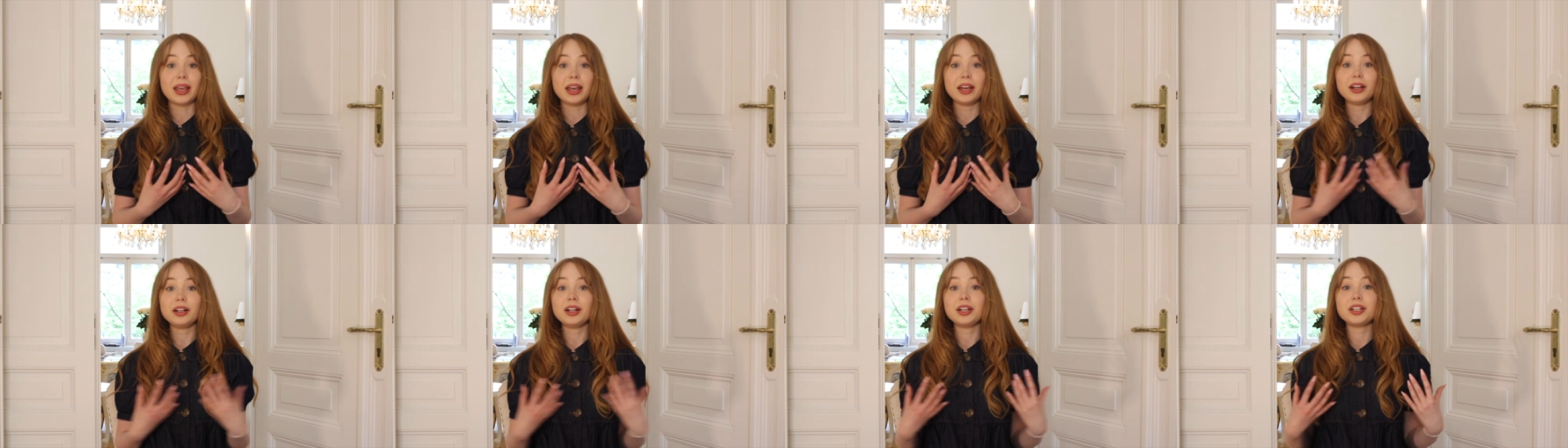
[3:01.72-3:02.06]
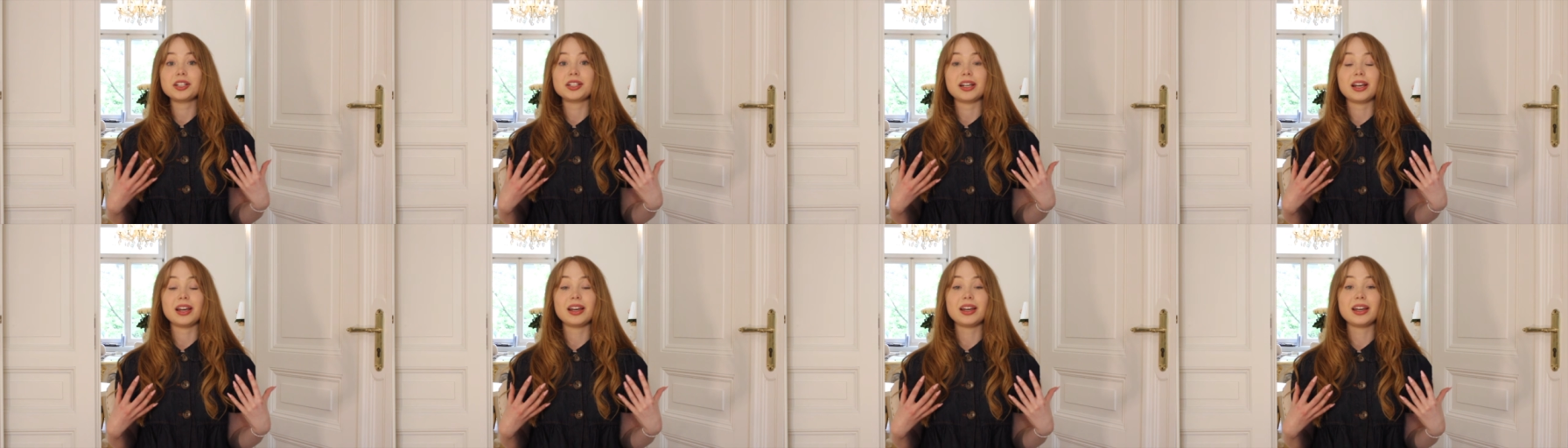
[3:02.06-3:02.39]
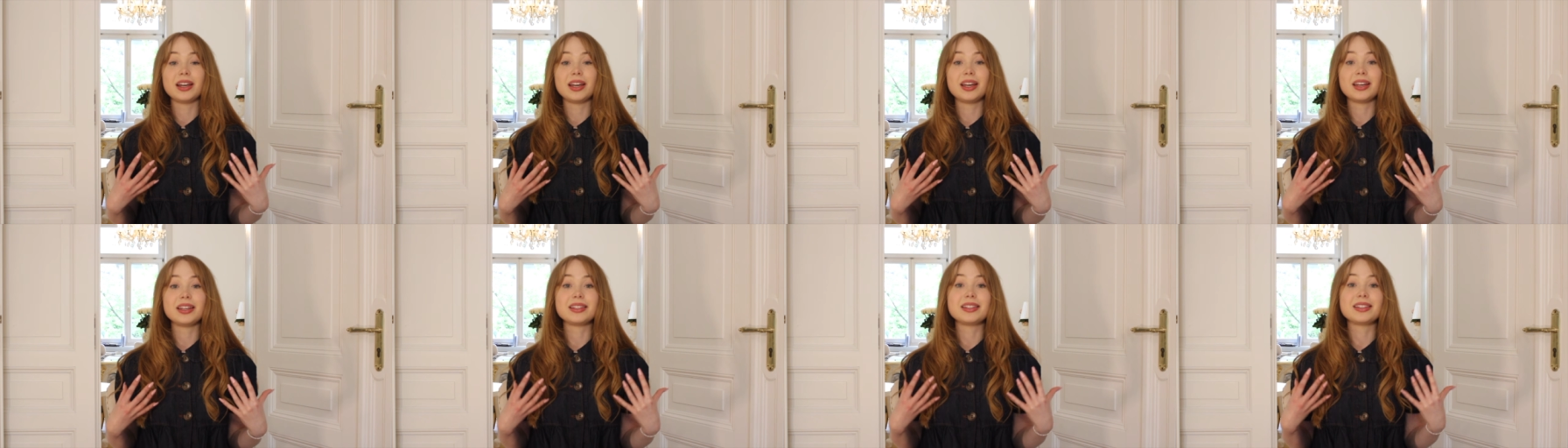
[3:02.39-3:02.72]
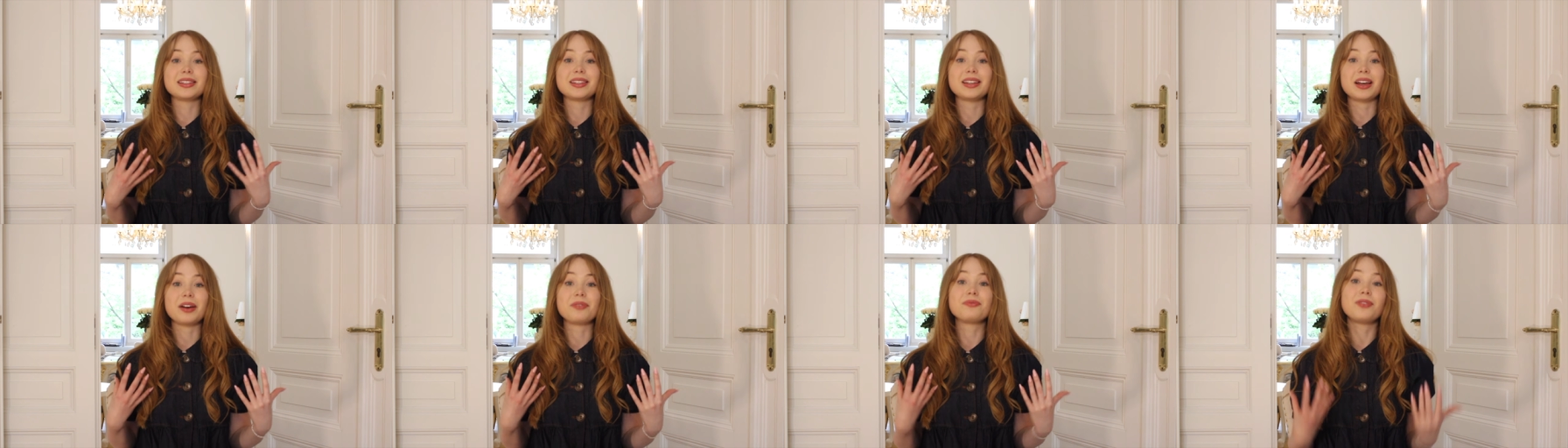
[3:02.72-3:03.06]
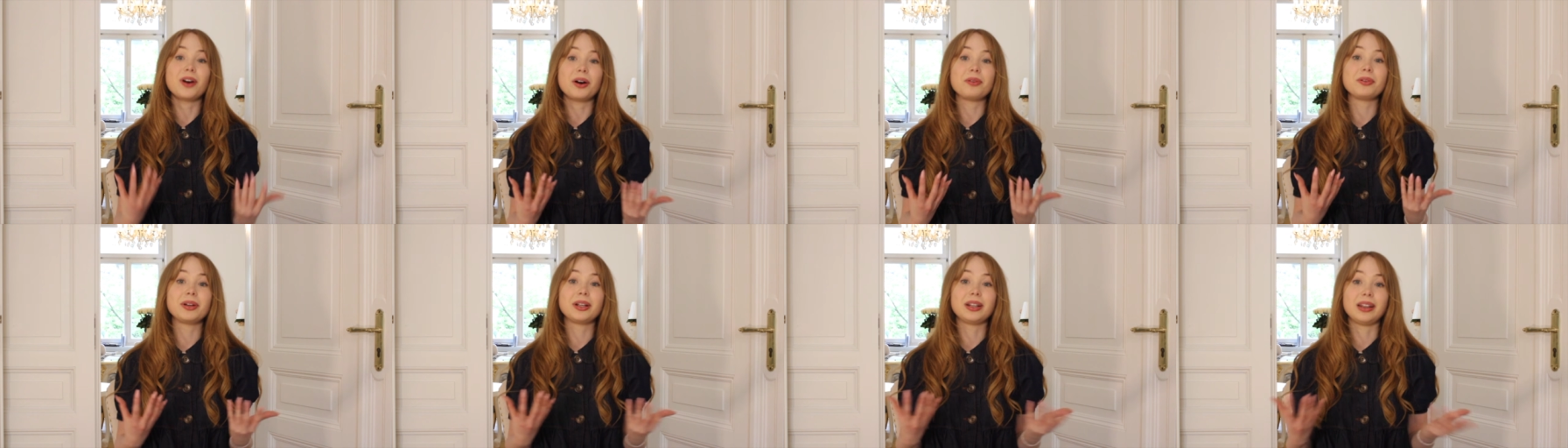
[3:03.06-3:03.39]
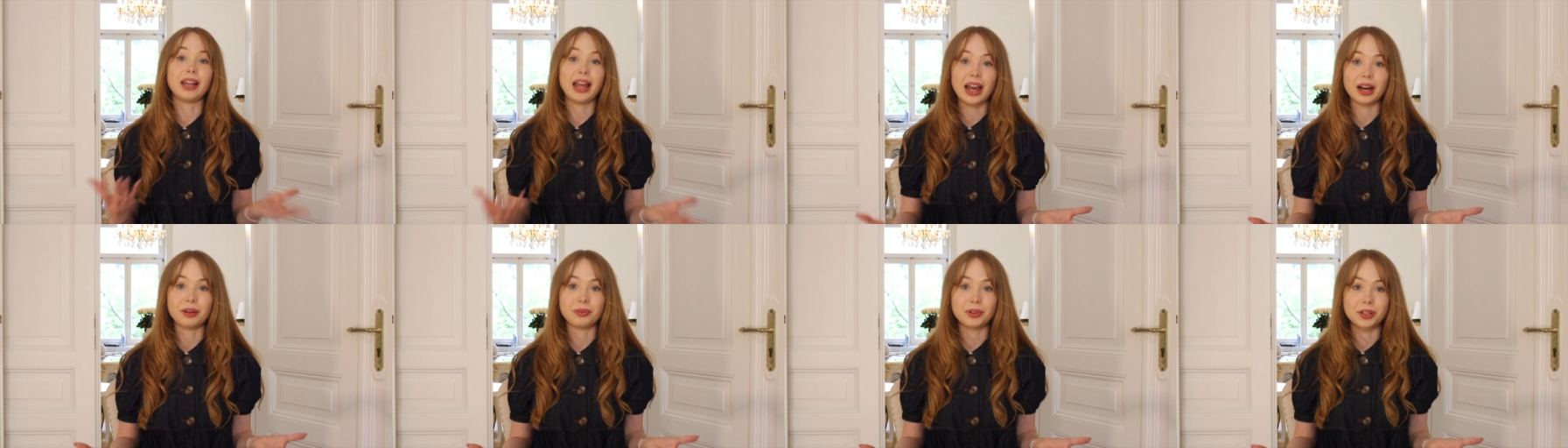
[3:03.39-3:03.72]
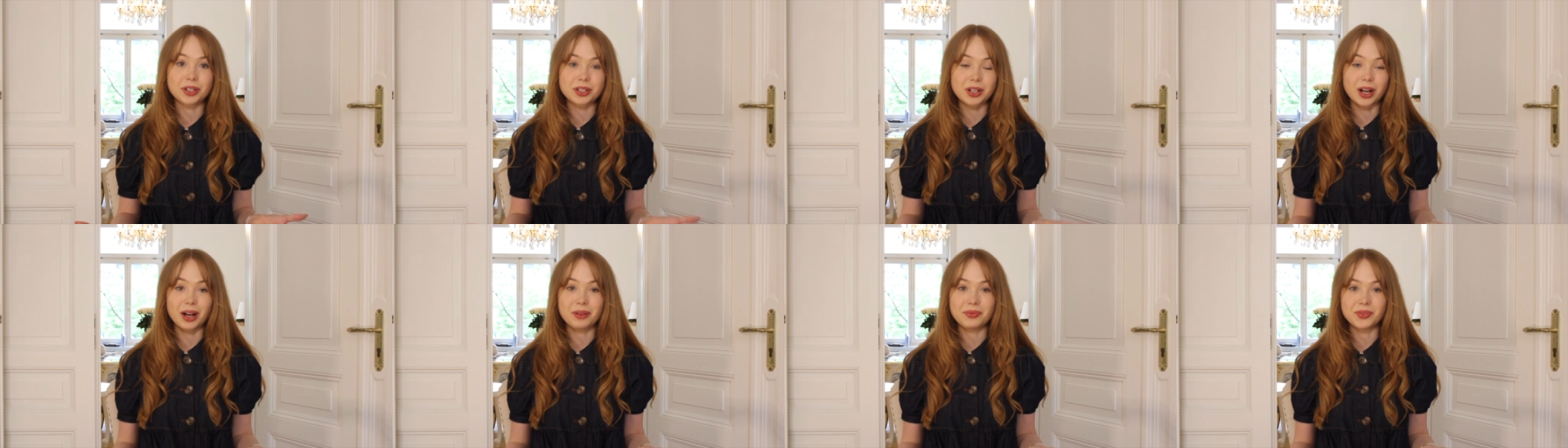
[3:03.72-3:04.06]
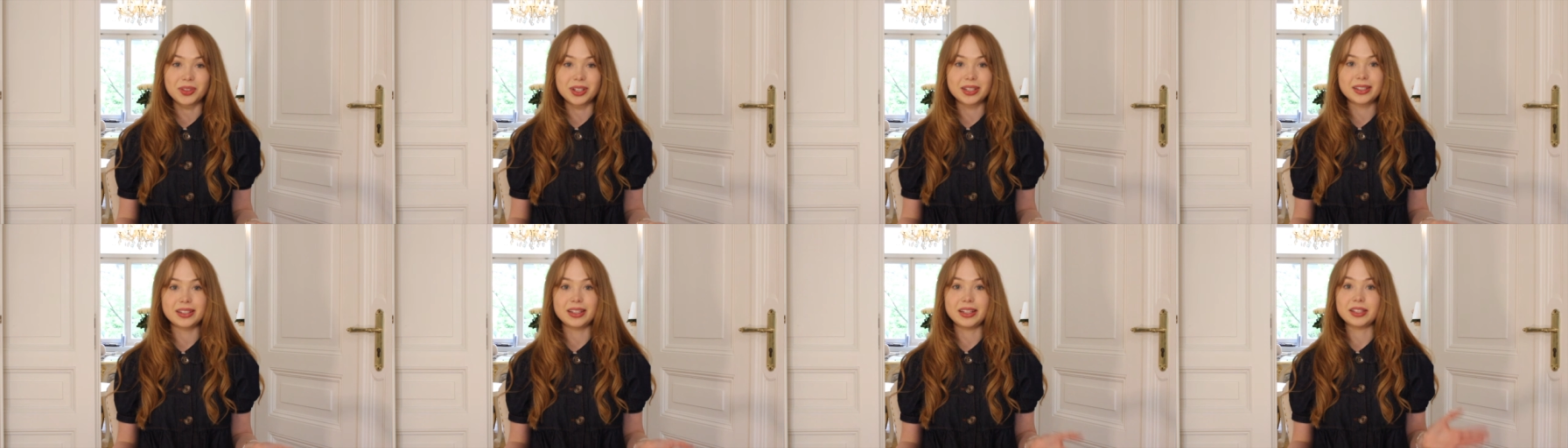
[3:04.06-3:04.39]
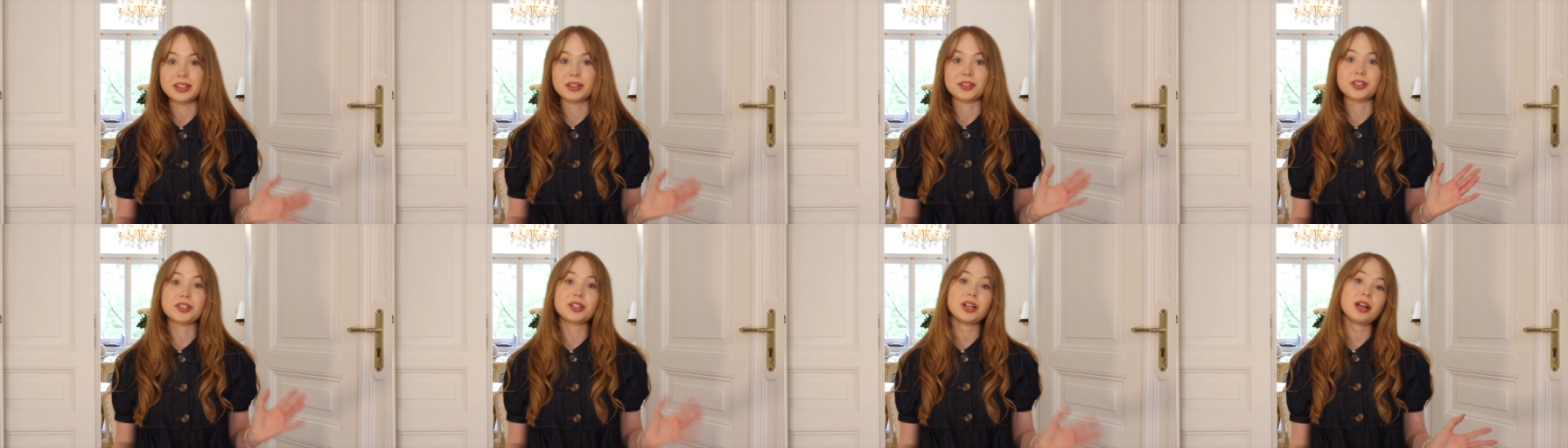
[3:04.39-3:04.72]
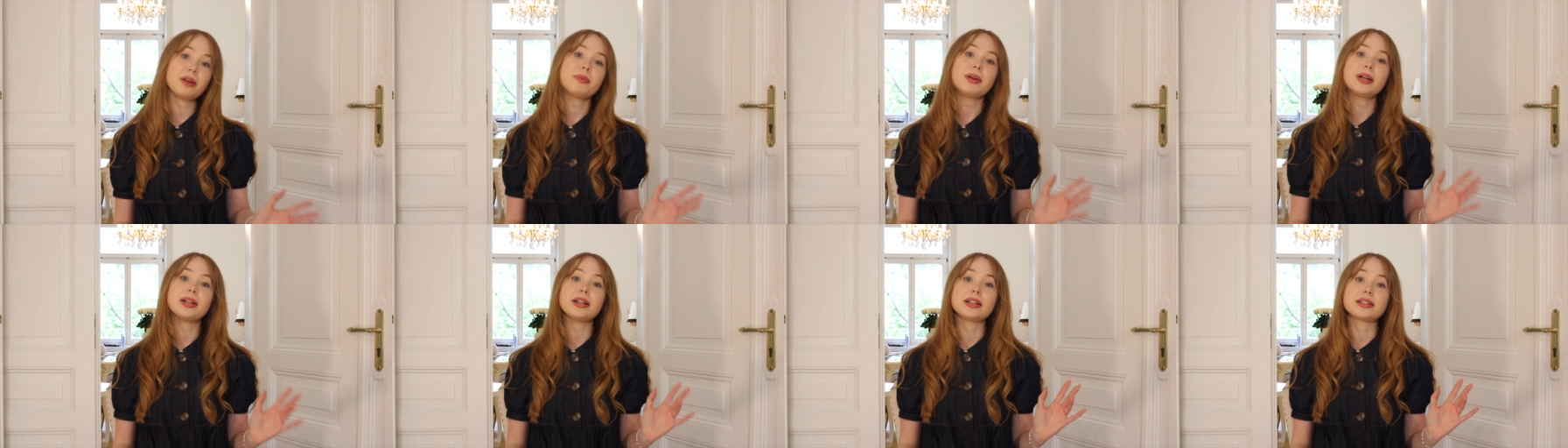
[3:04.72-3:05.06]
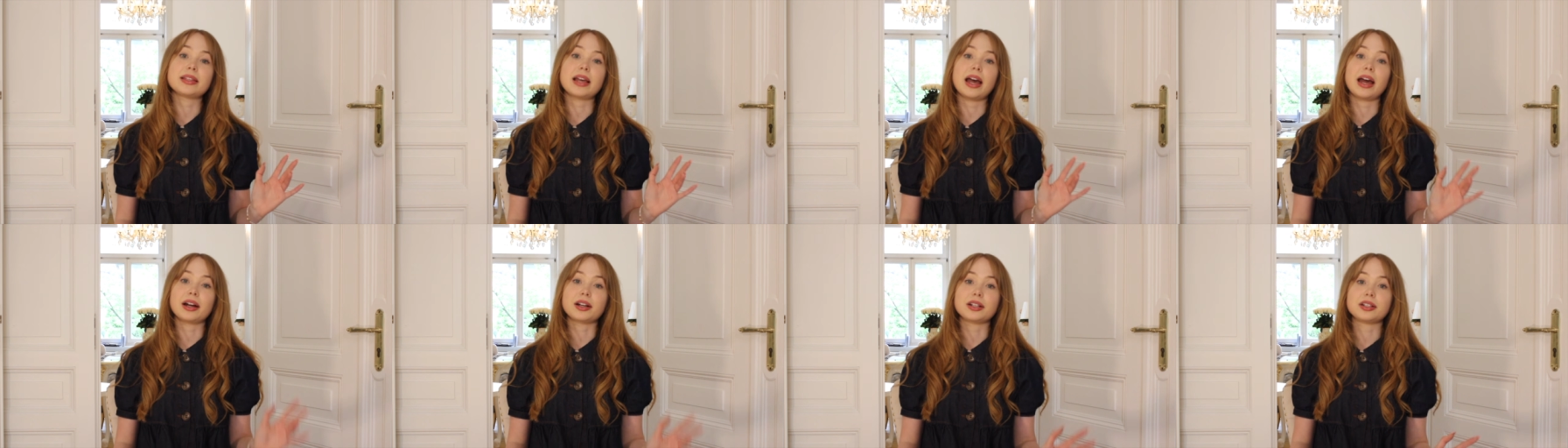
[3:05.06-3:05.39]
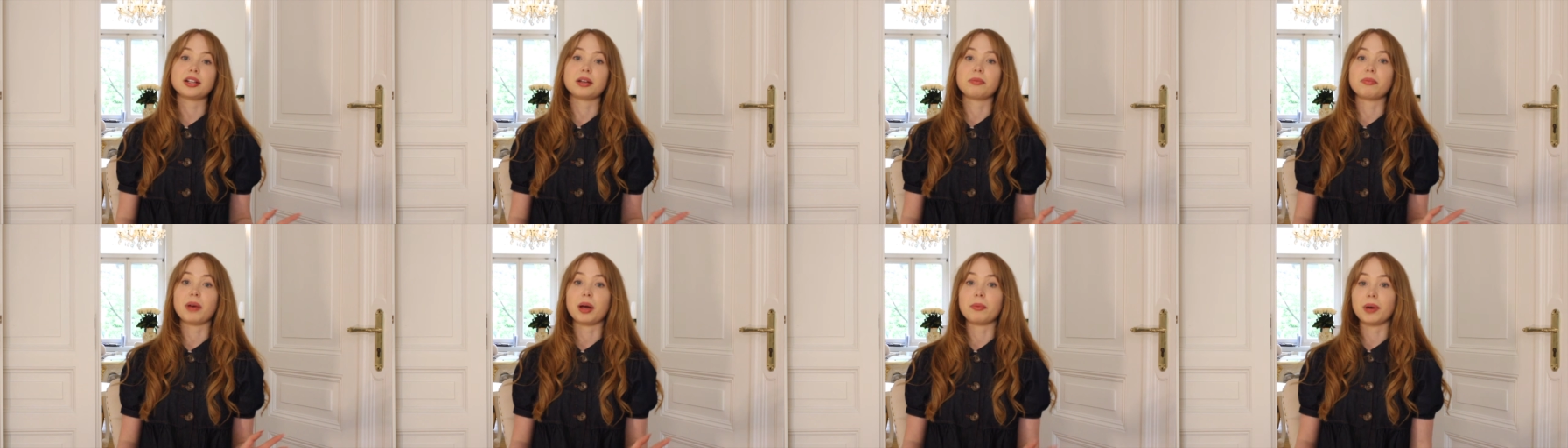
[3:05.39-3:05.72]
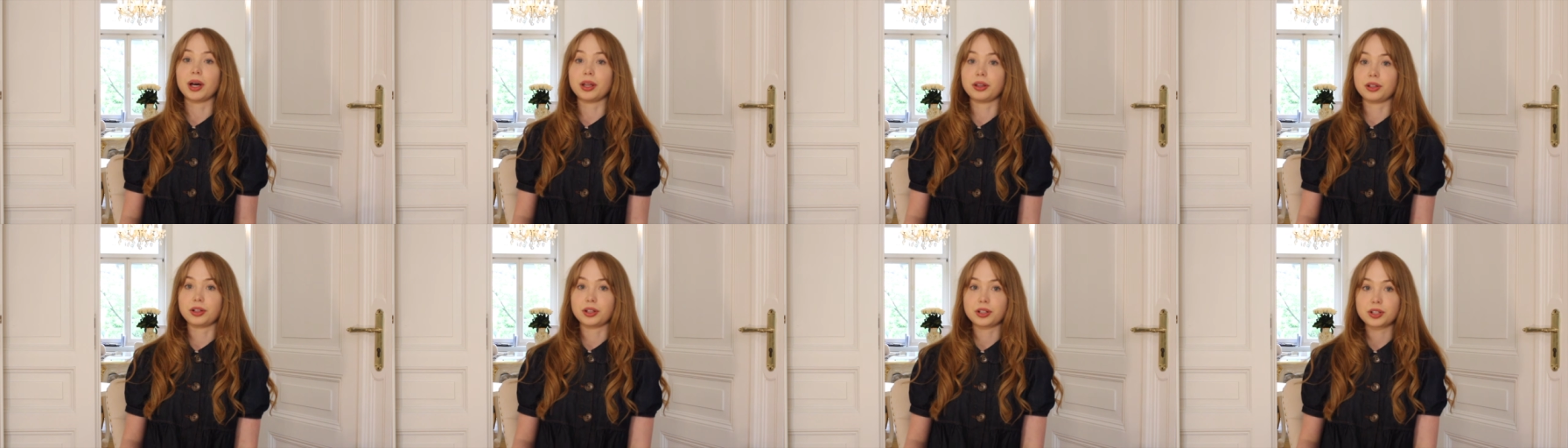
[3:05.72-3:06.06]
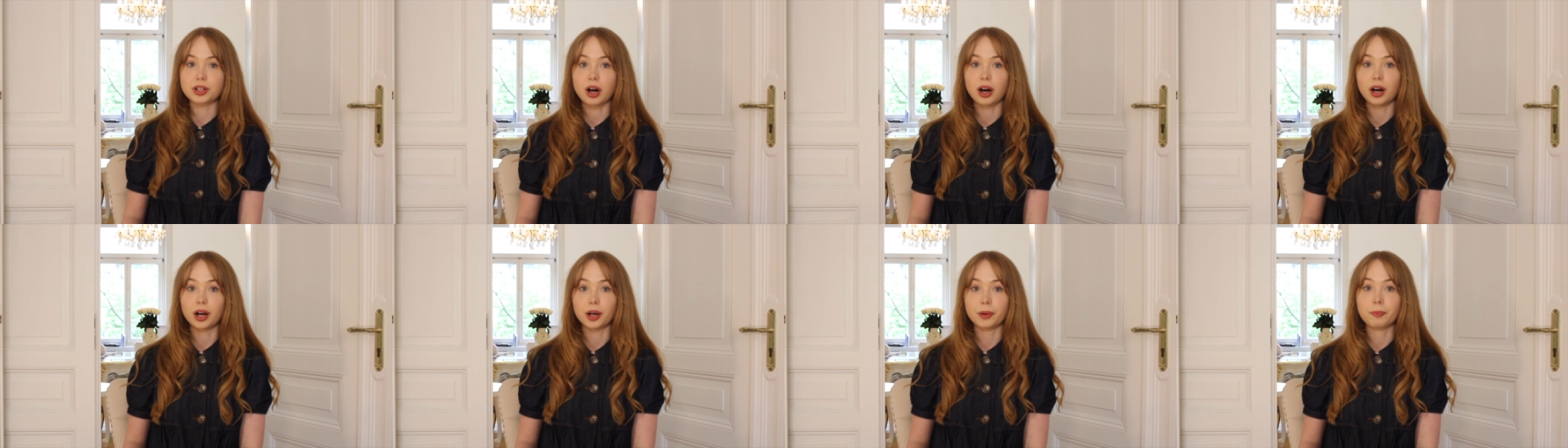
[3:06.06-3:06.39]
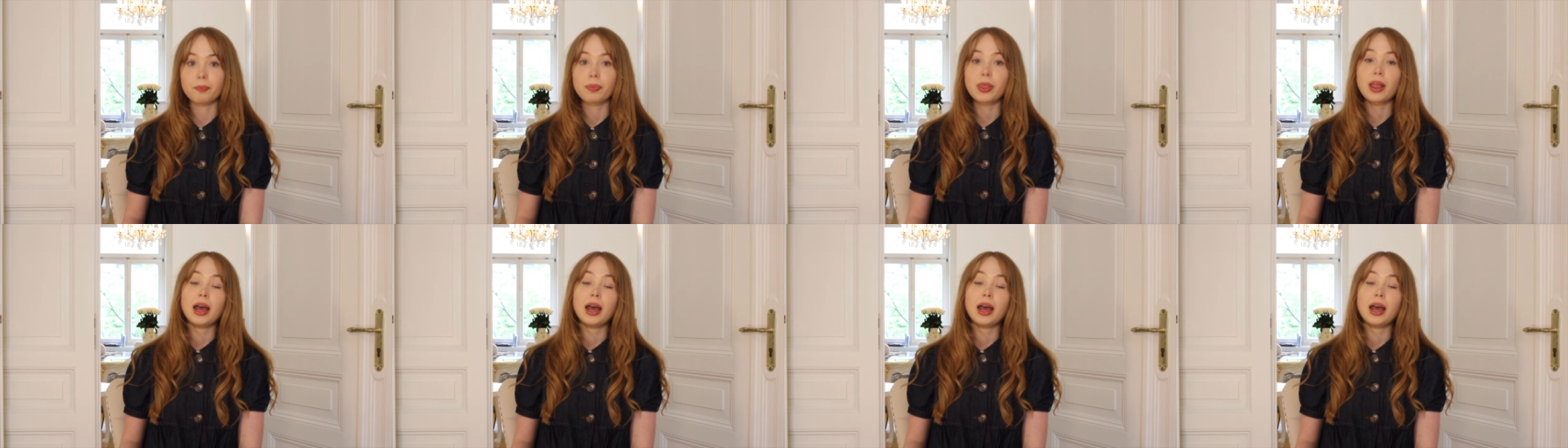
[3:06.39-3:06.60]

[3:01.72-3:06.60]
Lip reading: English is a foreign language, obviously. So German is actually my mother tongue.